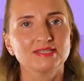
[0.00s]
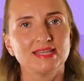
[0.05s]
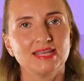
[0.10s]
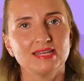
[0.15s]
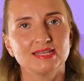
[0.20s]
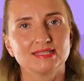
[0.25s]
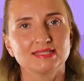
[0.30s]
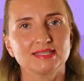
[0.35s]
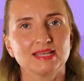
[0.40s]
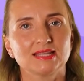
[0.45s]

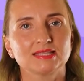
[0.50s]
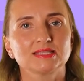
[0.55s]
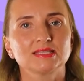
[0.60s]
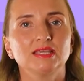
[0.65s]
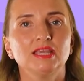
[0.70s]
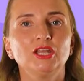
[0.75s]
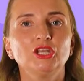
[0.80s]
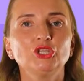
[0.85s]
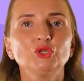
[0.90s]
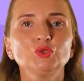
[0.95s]
datasets
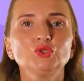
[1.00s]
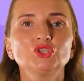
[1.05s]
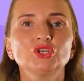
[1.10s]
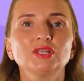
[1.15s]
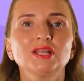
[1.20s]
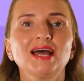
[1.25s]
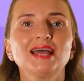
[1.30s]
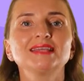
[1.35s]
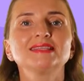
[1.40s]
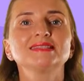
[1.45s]
can
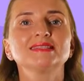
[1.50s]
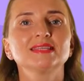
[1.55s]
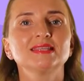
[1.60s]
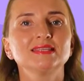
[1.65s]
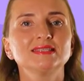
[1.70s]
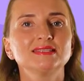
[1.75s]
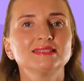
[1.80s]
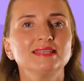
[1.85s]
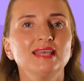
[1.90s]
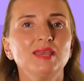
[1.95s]
utilize
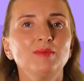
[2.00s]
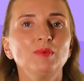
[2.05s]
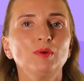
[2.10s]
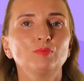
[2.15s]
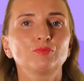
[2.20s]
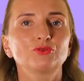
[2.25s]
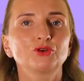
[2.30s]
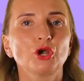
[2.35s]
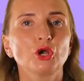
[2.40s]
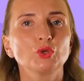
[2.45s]
the same
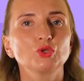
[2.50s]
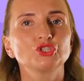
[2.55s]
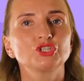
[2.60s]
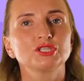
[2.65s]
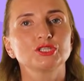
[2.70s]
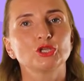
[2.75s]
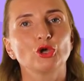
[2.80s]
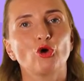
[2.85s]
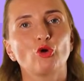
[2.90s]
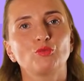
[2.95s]
approach
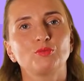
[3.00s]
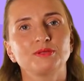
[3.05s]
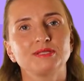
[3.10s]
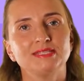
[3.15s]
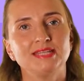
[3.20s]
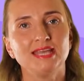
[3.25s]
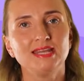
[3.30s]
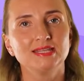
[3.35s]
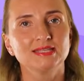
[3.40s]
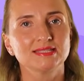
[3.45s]
as
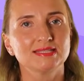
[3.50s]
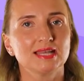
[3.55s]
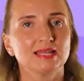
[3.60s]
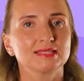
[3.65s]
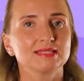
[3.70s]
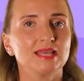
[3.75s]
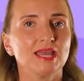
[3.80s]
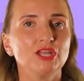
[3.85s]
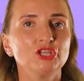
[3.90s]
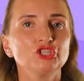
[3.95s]
open
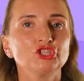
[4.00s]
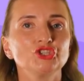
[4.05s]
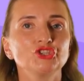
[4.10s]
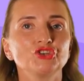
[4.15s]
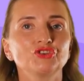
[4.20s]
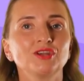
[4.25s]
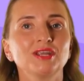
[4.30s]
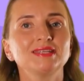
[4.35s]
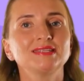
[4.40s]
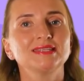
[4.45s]
datasets and
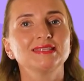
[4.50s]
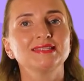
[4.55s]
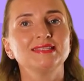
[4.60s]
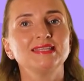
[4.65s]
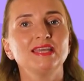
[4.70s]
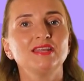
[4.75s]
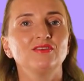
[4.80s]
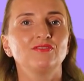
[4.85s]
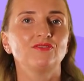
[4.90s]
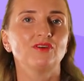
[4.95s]
generate
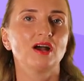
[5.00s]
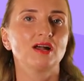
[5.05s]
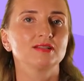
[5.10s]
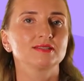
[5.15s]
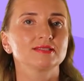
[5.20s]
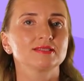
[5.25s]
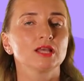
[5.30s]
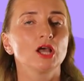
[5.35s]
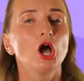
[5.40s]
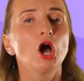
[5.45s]
data
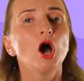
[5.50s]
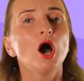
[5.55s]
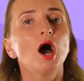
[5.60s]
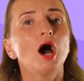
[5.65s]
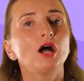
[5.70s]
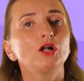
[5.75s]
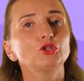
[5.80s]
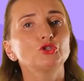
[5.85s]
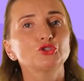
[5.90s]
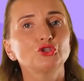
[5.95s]
files.
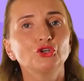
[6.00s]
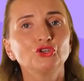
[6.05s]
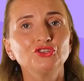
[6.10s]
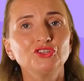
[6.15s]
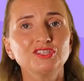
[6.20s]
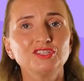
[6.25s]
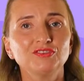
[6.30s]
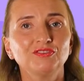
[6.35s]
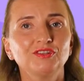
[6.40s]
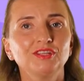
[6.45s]

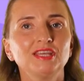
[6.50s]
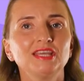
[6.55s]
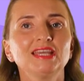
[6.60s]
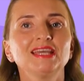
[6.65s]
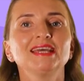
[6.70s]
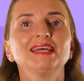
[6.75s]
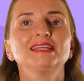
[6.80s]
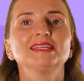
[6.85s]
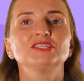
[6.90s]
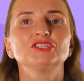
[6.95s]

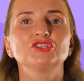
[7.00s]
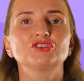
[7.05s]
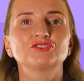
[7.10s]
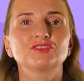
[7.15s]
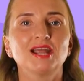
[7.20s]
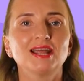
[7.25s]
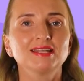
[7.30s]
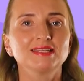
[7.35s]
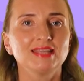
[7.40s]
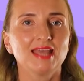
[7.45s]
Alternatively,
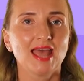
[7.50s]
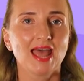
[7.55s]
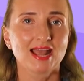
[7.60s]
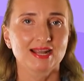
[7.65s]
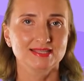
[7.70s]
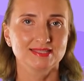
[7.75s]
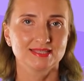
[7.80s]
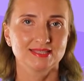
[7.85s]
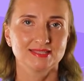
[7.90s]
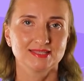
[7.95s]
direct
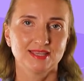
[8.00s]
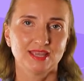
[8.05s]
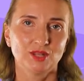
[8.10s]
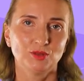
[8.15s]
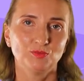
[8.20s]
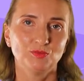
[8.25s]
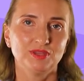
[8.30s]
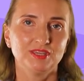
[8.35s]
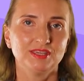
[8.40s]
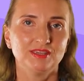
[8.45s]
access
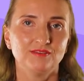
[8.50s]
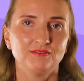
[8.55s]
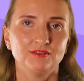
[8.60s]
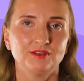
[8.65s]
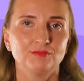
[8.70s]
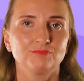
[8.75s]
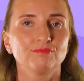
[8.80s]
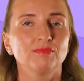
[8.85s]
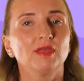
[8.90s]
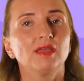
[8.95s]
can be
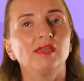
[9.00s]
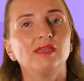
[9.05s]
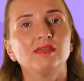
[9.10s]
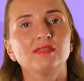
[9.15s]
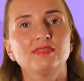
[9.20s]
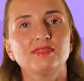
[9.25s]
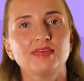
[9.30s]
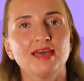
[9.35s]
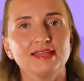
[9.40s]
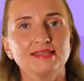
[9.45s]
given.
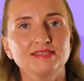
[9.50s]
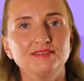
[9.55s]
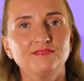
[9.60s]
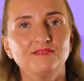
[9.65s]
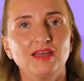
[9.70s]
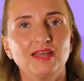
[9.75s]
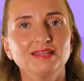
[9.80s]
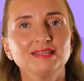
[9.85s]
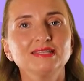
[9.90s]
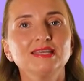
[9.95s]
In that
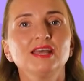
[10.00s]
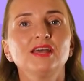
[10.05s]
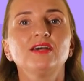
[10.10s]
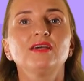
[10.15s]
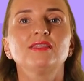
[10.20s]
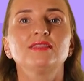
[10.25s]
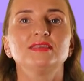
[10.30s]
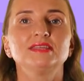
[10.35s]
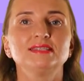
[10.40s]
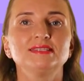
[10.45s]
event,
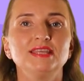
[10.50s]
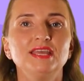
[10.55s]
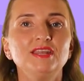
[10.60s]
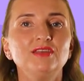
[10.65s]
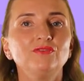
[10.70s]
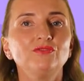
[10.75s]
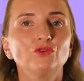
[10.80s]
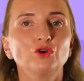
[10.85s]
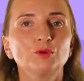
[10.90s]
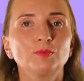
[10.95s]
the
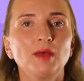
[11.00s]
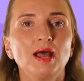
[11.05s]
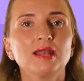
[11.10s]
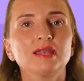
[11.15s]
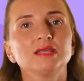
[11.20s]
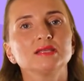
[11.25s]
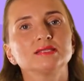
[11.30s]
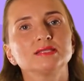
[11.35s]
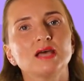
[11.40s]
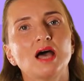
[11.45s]
data
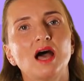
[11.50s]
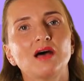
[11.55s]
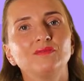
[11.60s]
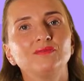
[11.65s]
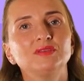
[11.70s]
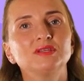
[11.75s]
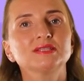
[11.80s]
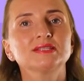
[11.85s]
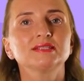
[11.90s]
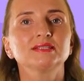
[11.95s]
format is
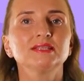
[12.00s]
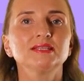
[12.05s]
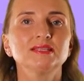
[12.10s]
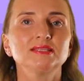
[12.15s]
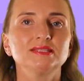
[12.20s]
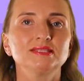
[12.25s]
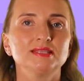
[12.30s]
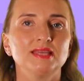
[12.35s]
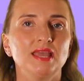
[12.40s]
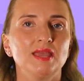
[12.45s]
obviously
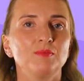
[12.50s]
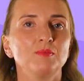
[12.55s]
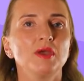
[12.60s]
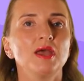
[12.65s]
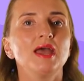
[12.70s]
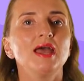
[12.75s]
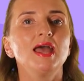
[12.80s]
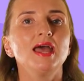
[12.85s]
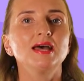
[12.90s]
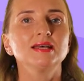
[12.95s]
the
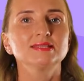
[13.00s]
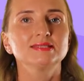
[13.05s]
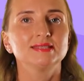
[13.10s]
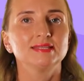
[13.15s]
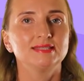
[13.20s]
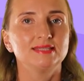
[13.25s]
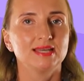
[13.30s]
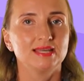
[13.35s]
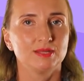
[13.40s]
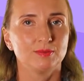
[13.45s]
same as
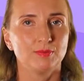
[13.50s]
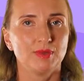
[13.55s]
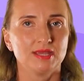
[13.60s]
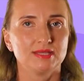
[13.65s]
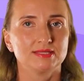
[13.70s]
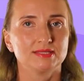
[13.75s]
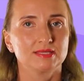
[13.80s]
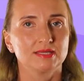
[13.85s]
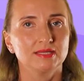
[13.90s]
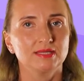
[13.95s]
the
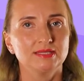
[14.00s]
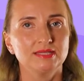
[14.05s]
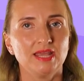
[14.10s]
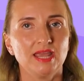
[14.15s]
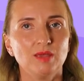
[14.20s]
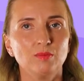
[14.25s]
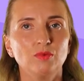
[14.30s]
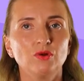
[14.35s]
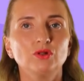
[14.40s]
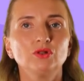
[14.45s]
database:
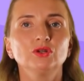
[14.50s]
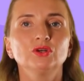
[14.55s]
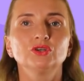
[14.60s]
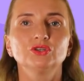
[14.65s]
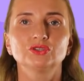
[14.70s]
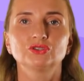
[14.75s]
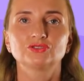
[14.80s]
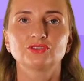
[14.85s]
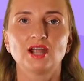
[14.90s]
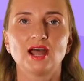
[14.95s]
table,
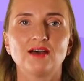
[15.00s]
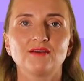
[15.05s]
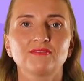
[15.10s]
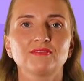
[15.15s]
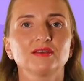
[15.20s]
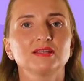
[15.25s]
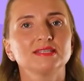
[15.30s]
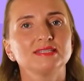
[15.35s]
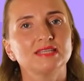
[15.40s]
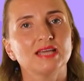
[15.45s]

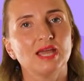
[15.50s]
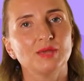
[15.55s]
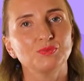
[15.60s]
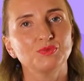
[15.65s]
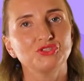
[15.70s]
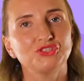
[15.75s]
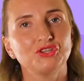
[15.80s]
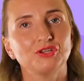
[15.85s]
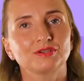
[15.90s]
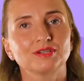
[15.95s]
graph,
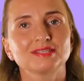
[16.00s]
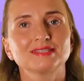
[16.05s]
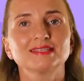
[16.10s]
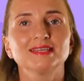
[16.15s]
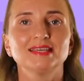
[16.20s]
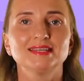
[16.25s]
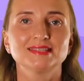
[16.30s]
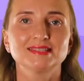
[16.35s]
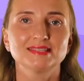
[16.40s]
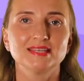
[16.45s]
time series,
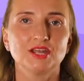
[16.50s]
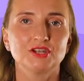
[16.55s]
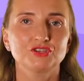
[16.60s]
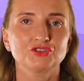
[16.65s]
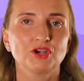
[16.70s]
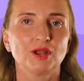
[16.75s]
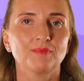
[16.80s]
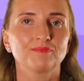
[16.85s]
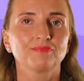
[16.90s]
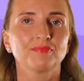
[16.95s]

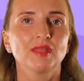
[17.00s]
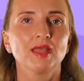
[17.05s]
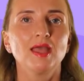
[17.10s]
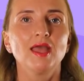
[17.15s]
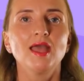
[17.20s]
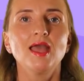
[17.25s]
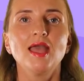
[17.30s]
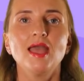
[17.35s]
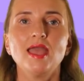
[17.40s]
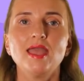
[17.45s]
etc.
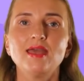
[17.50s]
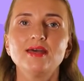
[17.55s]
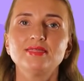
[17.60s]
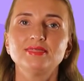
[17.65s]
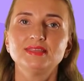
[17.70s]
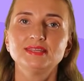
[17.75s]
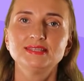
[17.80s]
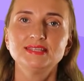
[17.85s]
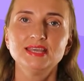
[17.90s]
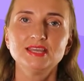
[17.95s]

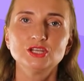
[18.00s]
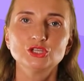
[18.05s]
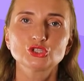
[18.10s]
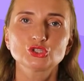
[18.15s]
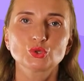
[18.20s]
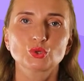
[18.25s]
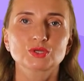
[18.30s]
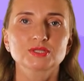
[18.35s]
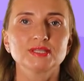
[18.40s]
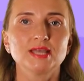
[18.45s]
And the data
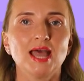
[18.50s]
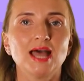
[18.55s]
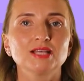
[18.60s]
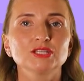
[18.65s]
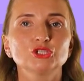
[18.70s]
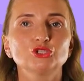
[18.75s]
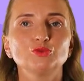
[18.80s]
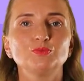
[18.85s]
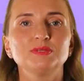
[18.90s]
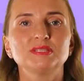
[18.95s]
source
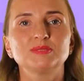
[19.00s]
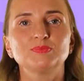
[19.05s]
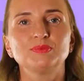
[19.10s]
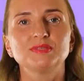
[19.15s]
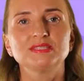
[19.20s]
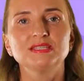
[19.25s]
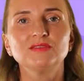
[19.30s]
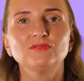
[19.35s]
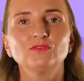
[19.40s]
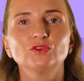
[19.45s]
has to be
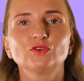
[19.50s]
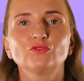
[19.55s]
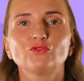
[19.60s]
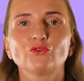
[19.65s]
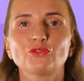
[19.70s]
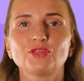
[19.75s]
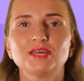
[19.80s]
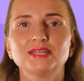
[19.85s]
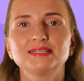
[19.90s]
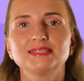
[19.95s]
specific
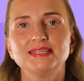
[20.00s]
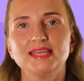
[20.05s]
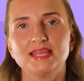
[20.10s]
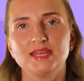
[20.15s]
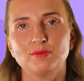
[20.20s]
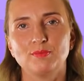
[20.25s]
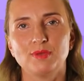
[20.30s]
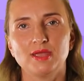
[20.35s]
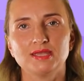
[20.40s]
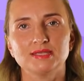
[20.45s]
for that
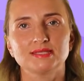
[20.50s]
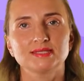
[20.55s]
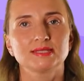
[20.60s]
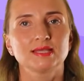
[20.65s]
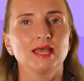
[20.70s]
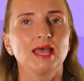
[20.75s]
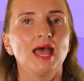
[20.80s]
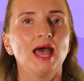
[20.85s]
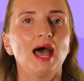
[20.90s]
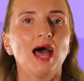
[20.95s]

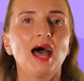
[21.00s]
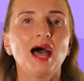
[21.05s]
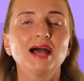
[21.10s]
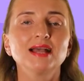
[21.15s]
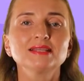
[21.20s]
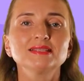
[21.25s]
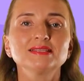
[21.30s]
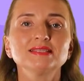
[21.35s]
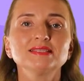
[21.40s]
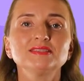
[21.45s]
database.
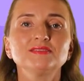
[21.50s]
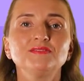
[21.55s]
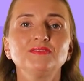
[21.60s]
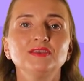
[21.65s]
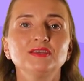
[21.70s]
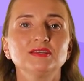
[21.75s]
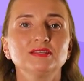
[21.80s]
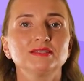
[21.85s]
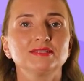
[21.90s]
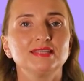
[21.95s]
Access
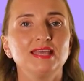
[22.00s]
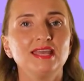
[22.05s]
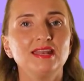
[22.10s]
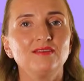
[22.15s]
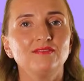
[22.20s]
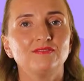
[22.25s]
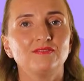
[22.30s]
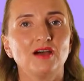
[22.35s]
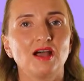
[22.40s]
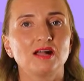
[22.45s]
via
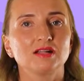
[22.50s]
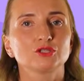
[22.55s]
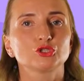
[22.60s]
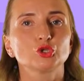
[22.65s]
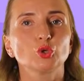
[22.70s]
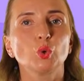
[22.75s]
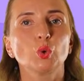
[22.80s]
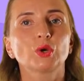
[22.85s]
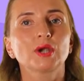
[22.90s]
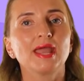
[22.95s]
data
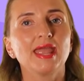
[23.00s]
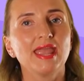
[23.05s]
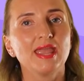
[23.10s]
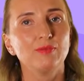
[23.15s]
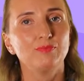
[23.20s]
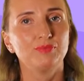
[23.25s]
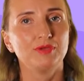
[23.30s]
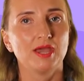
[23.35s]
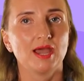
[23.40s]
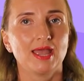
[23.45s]
files or
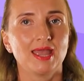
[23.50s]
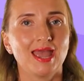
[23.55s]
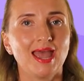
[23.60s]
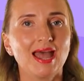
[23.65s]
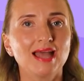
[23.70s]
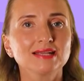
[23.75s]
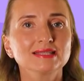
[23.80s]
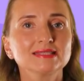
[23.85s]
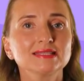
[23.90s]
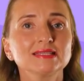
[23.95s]
API
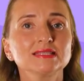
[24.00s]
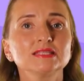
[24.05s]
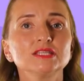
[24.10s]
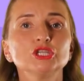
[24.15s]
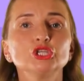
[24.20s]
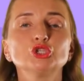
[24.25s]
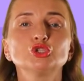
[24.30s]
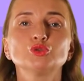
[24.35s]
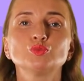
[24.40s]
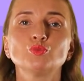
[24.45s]
access
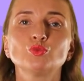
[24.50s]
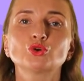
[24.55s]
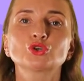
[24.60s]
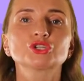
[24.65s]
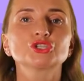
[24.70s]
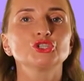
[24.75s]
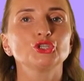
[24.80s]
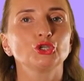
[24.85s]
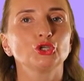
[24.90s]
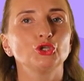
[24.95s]
is more
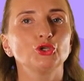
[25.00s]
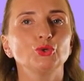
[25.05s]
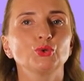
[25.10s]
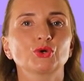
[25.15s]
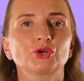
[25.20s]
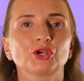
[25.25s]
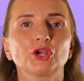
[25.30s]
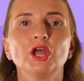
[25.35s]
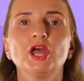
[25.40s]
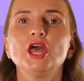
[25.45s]

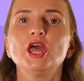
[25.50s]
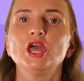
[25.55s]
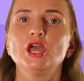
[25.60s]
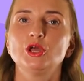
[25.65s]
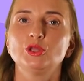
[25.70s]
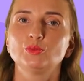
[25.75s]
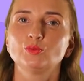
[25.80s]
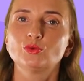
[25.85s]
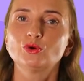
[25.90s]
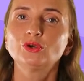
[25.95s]
secure,
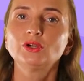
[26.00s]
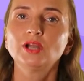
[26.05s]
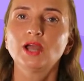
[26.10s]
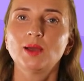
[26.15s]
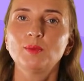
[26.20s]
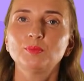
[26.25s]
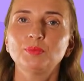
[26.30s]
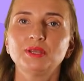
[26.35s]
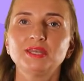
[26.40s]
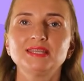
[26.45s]
and more
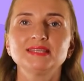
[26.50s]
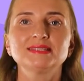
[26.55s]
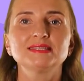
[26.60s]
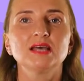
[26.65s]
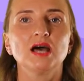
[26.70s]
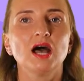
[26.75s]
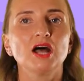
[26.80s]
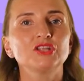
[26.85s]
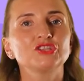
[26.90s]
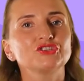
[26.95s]

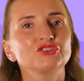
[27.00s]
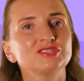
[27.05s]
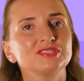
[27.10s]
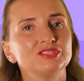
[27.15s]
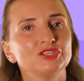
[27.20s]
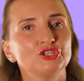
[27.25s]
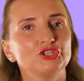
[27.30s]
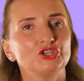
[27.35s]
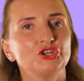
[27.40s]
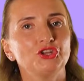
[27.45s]
companies are
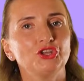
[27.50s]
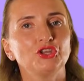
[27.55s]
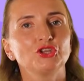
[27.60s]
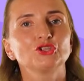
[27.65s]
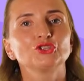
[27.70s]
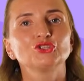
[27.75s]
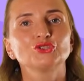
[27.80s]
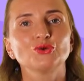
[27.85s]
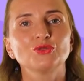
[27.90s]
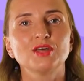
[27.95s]

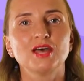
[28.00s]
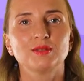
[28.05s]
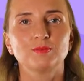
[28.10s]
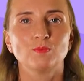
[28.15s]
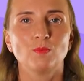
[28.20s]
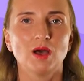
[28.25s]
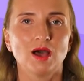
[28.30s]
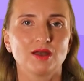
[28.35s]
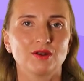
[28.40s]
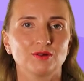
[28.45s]
transitioning to
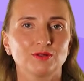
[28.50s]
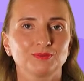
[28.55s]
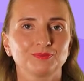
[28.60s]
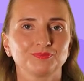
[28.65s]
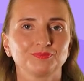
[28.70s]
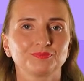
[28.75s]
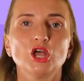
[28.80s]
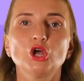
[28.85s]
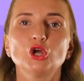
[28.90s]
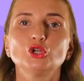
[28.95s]
that model.
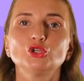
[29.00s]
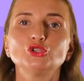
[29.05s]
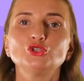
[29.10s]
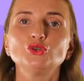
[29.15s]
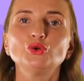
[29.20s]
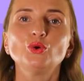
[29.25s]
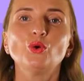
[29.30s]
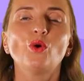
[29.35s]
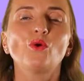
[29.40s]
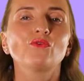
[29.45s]

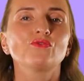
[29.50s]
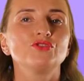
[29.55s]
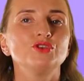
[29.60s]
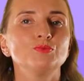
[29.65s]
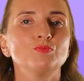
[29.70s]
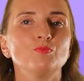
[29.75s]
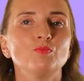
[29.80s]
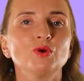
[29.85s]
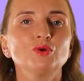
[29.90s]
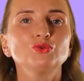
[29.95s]
Two of
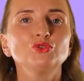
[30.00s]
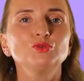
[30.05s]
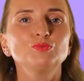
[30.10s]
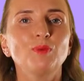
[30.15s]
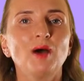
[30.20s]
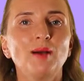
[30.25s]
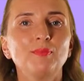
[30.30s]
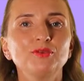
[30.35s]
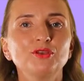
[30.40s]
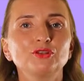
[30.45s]
the most
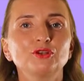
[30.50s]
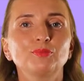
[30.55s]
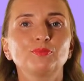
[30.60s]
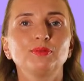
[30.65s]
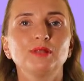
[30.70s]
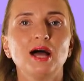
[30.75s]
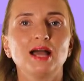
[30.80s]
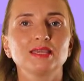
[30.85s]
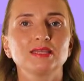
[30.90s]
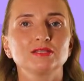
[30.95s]
popular
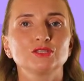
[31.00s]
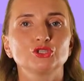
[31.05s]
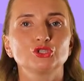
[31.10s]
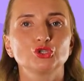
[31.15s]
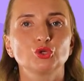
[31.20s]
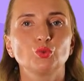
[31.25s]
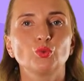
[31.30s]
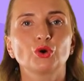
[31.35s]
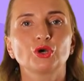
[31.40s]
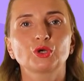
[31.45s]
plugins
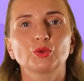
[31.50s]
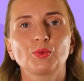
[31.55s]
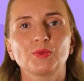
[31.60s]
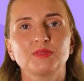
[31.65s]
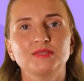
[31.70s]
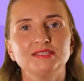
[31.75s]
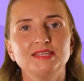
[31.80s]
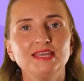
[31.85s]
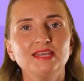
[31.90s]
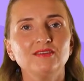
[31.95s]
to work
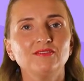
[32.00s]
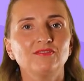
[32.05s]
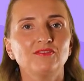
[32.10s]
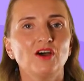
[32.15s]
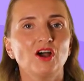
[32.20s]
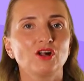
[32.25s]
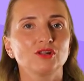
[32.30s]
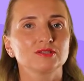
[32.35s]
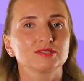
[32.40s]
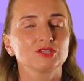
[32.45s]
with data
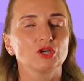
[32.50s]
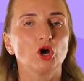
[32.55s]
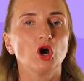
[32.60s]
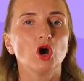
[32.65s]
files